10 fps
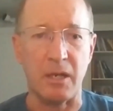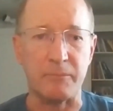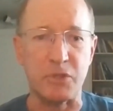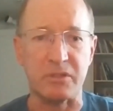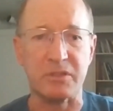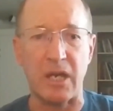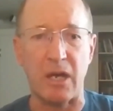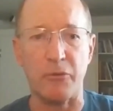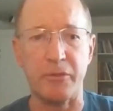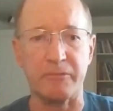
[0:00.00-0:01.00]
just
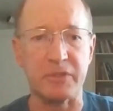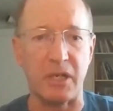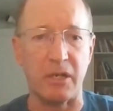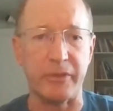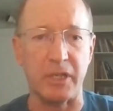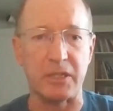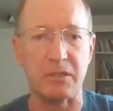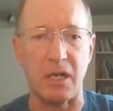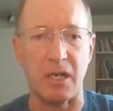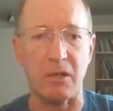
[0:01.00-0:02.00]
south of South Lake
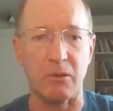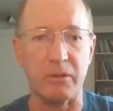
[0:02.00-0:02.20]
Tahoe.